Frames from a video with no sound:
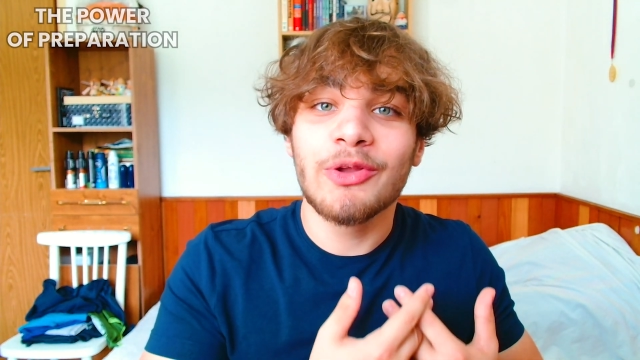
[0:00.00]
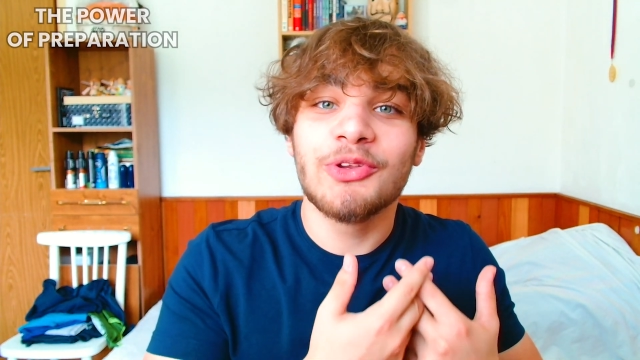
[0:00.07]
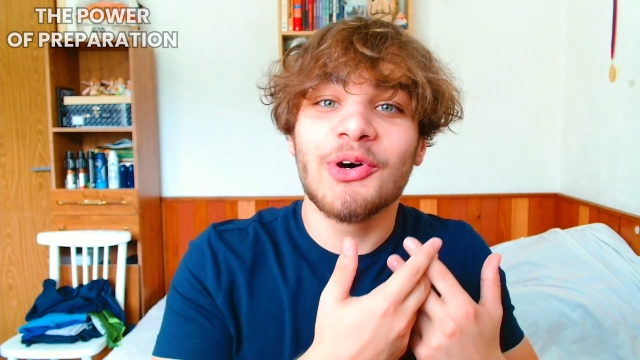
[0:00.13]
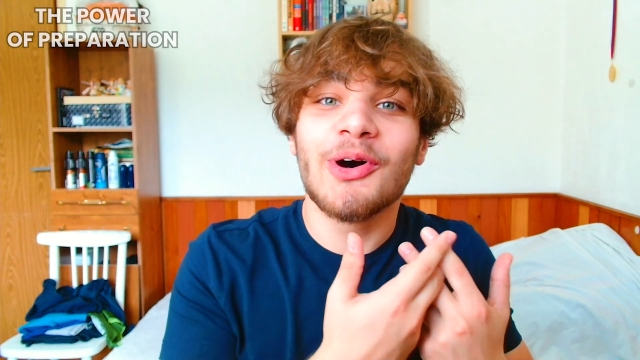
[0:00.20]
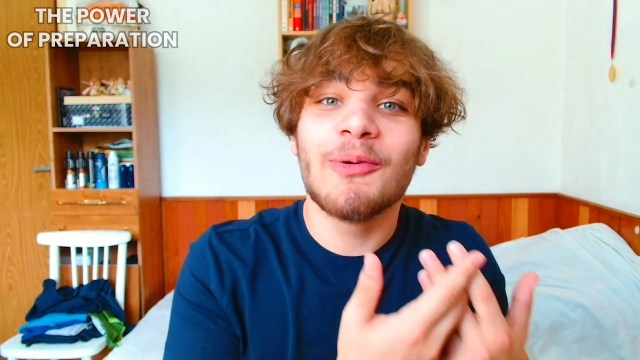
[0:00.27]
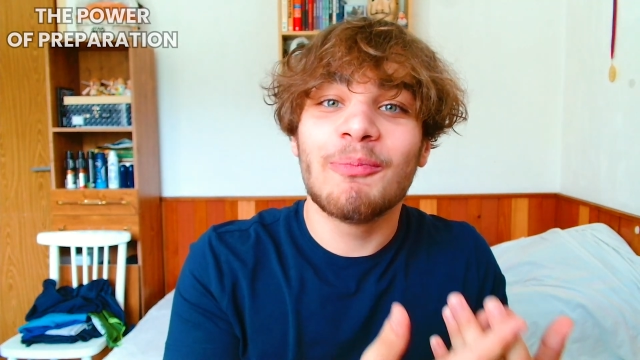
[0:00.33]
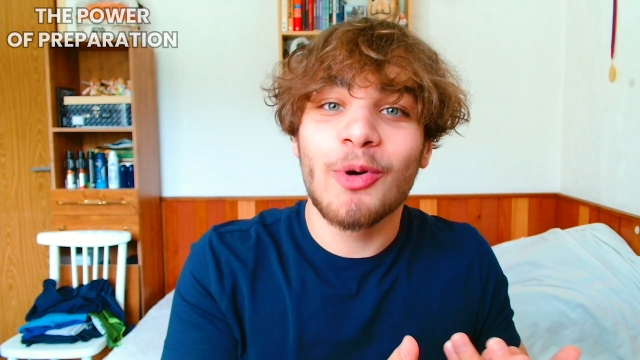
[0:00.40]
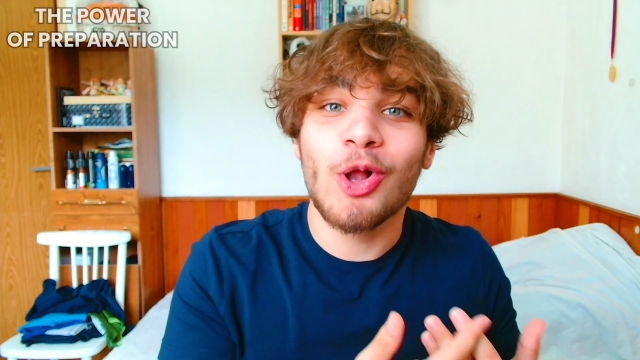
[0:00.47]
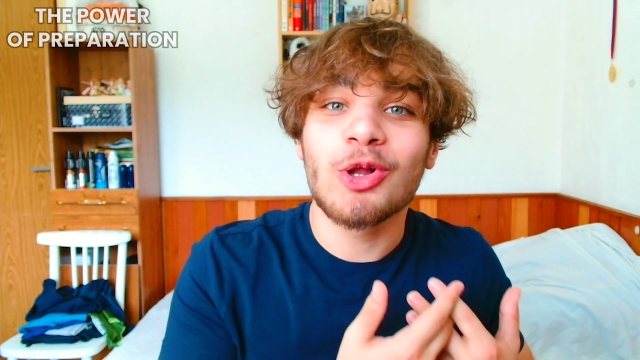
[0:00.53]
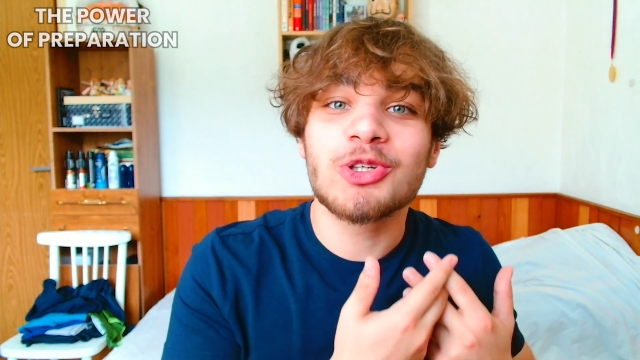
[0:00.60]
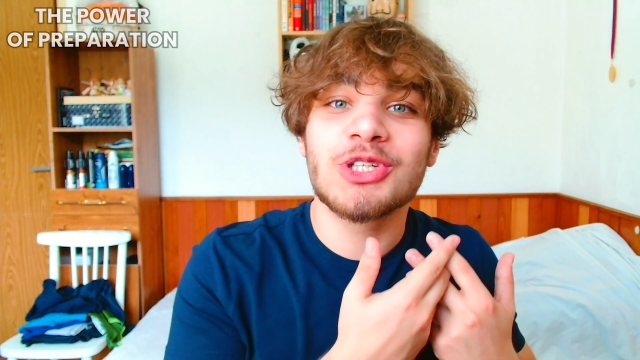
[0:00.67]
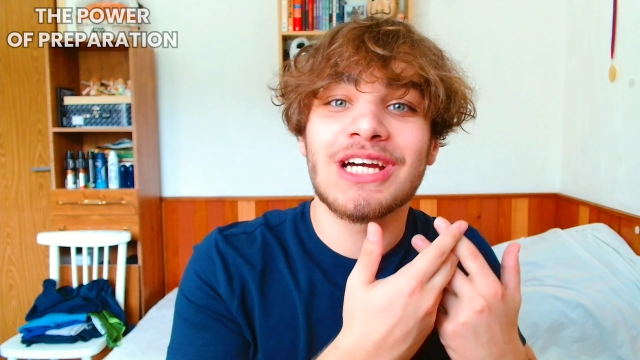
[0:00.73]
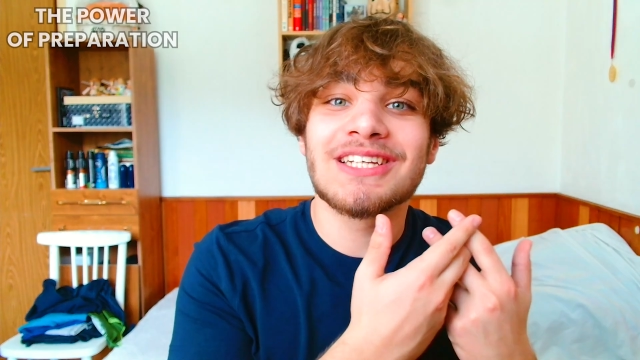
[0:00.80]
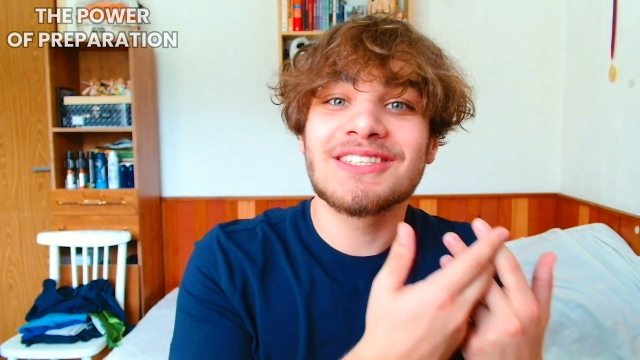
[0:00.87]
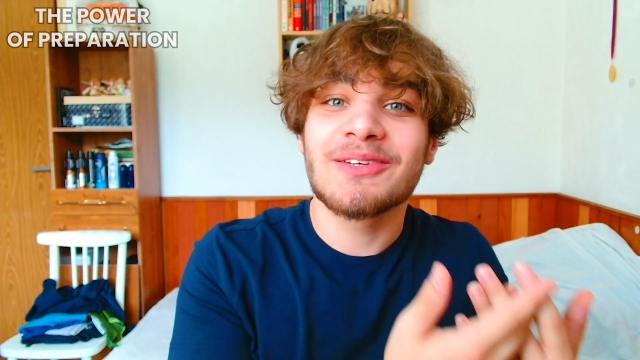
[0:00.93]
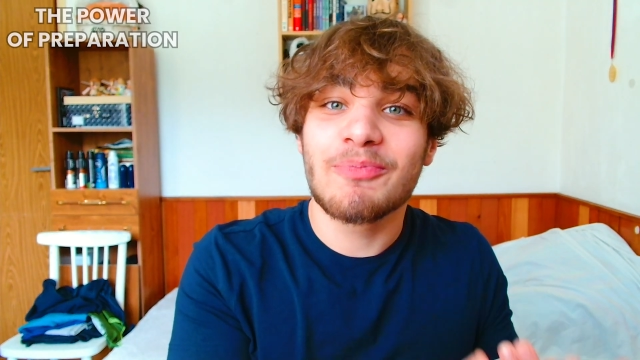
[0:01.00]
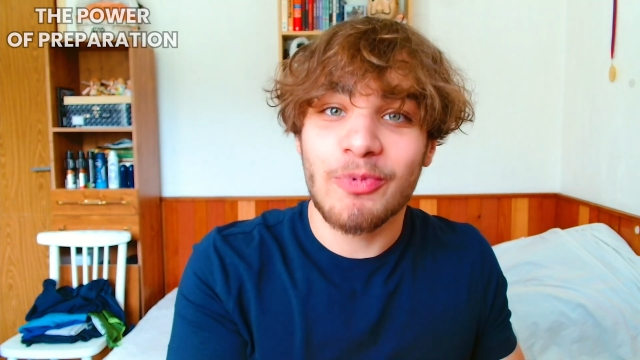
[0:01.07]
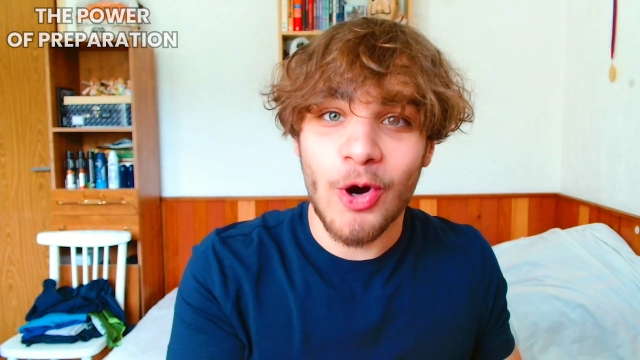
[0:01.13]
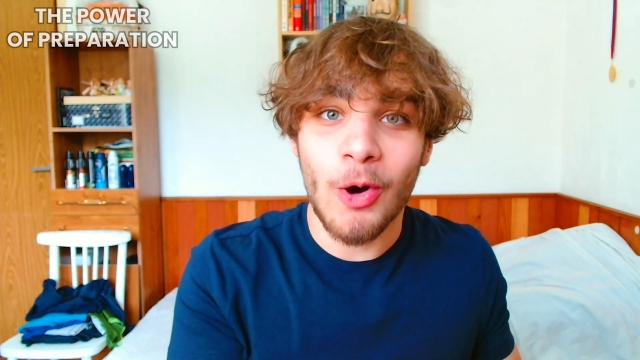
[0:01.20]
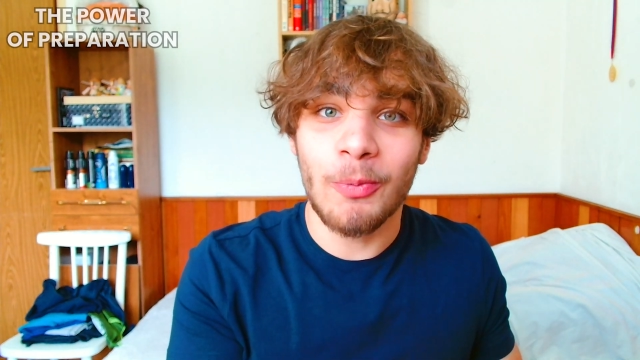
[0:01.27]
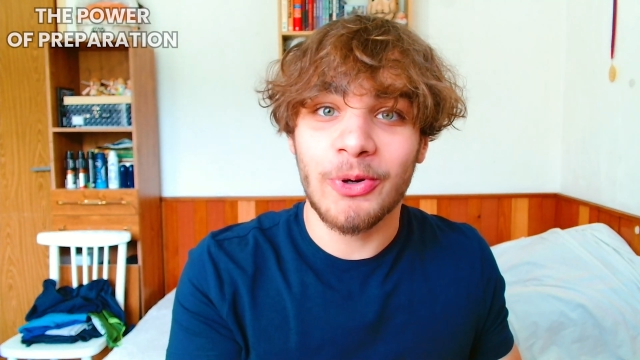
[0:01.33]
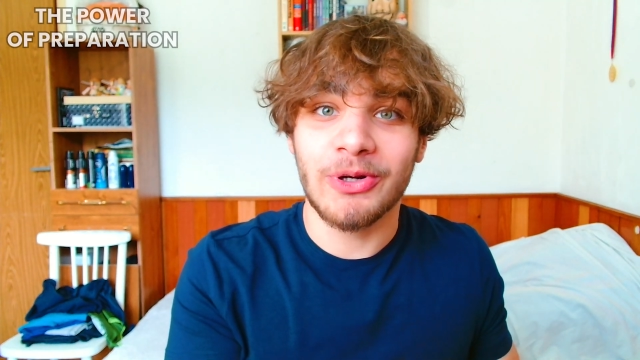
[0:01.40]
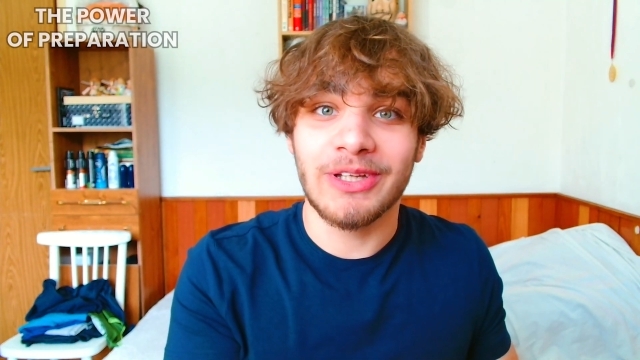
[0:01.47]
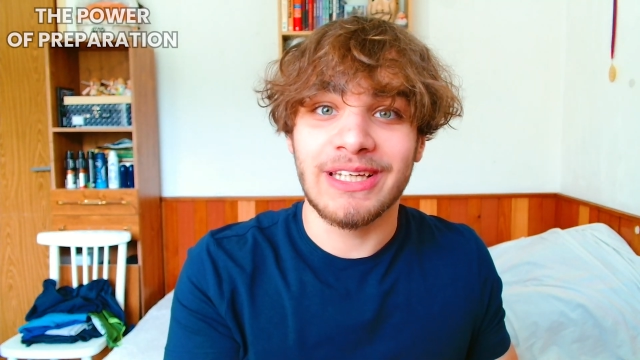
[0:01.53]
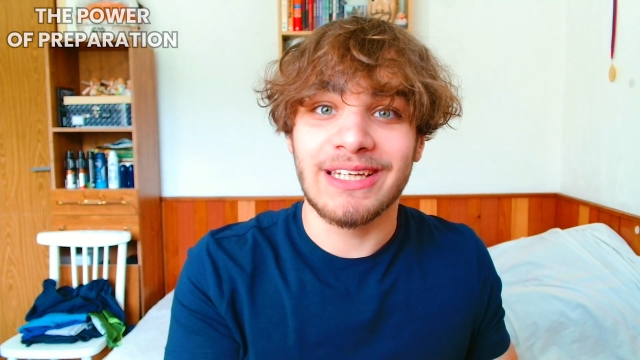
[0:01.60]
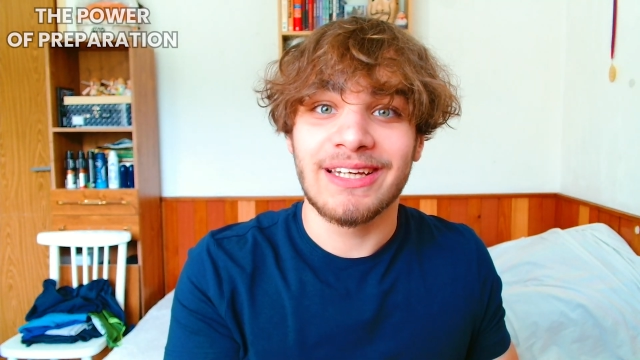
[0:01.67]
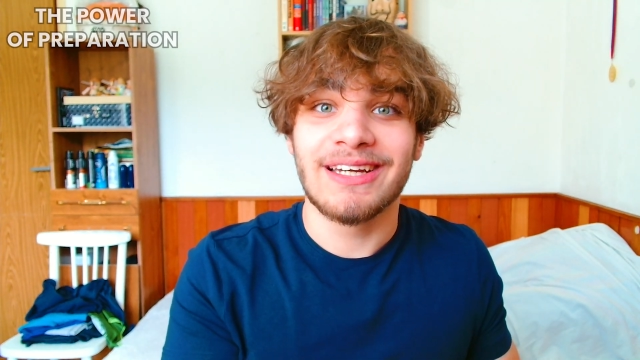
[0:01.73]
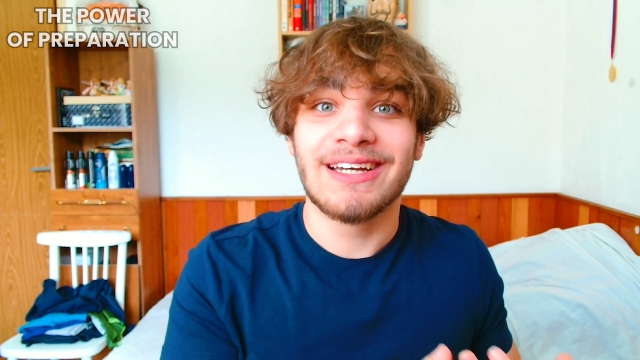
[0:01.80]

to apologize properly.